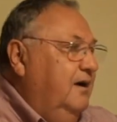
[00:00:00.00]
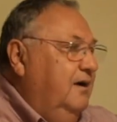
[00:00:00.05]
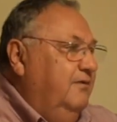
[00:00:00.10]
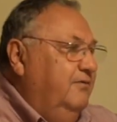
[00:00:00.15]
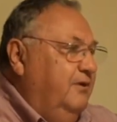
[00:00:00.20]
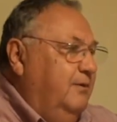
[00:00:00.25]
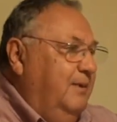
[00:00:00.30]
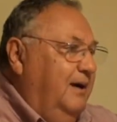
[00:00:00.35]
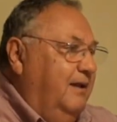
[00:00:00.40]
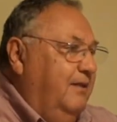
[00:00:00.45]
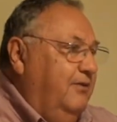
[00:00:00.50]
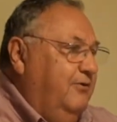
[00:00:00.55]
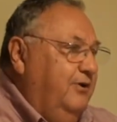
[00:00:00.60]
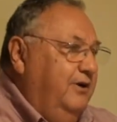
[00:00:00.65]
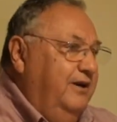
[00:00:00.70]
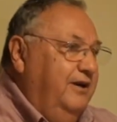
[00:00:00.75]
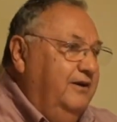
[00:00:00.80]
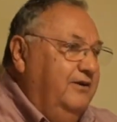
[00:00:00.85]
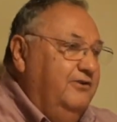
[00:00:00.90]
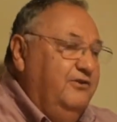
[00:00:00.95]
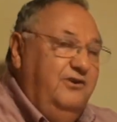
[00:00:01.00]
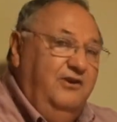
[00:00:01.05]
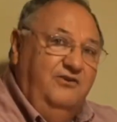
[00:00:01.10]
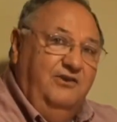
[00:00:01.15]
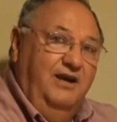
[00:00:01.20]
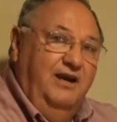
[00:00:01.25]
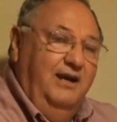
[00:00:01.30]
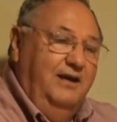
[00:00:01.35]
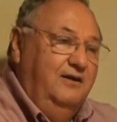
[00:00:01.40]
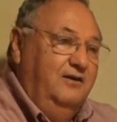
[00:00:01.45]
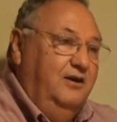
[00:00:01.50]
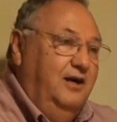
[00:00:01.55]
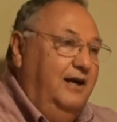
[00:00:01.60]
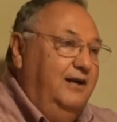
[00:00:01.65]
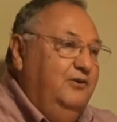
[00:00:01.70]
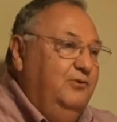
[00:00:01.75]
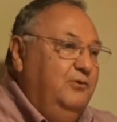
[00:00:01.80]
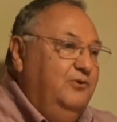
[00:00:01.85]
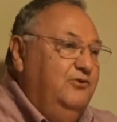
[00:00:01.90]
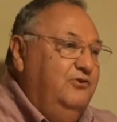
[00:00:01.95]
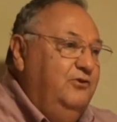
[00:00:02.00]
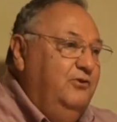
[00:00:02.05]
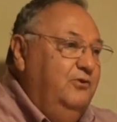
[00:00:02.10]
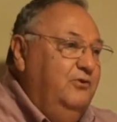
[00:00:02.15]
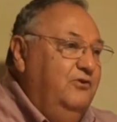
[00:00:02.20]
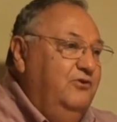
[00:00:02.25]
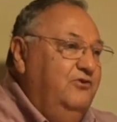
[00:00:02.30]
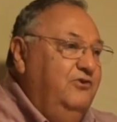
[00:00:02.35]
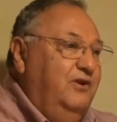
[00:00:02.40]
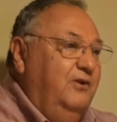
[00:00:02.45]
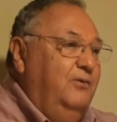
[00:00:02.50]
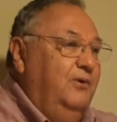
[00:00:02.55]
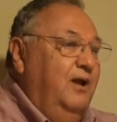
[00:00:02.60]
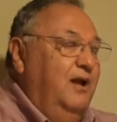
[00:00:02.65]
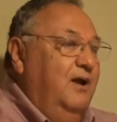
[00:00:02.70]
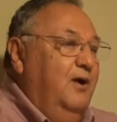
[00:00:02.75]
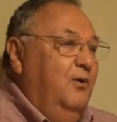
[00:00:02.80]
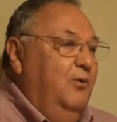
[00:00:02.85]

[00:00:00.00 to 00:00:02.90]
for about three years because I had graduate students and